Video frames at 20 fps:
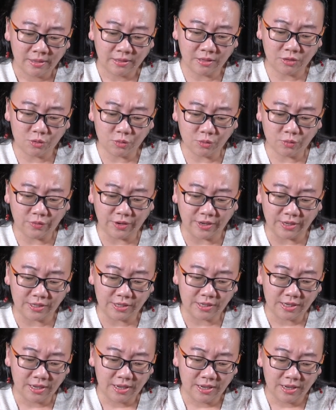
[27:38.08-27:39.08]
The truth
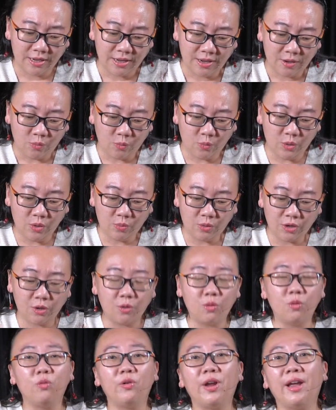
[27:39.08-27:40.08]
is, we were
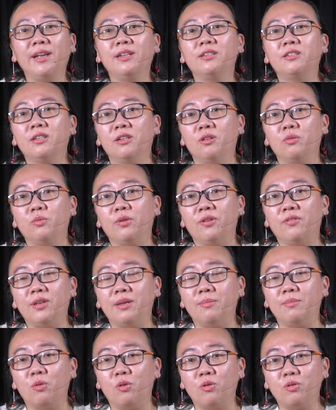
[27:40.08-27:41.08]
created with
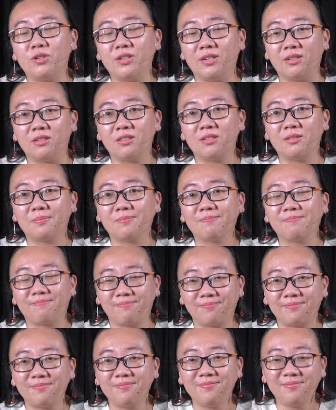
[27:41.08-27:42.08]
emotions.
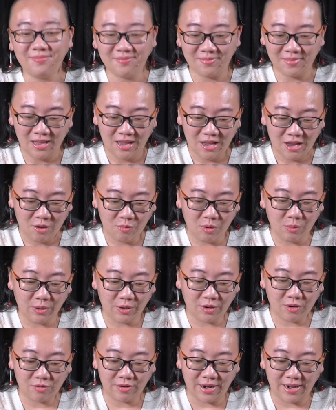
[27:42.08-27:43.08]
We
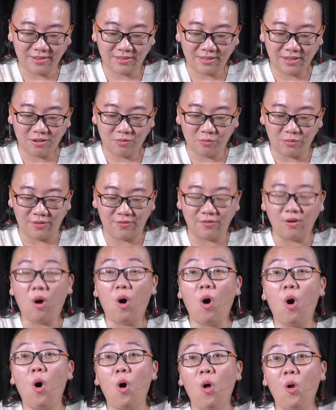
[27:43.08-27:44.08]
were created with
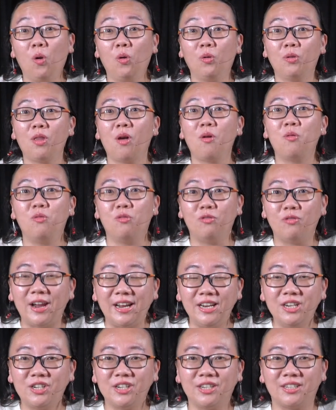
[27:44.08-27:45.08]
all
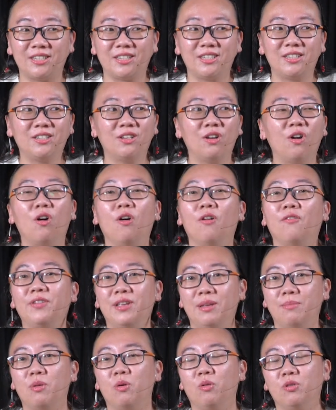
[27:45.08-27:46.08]
ranges of
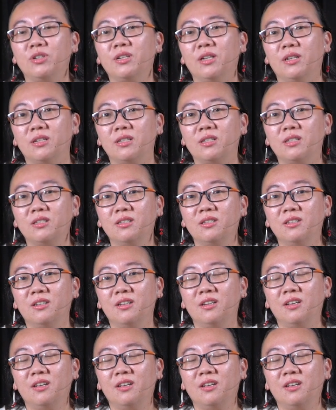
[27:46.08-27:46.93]
emotions.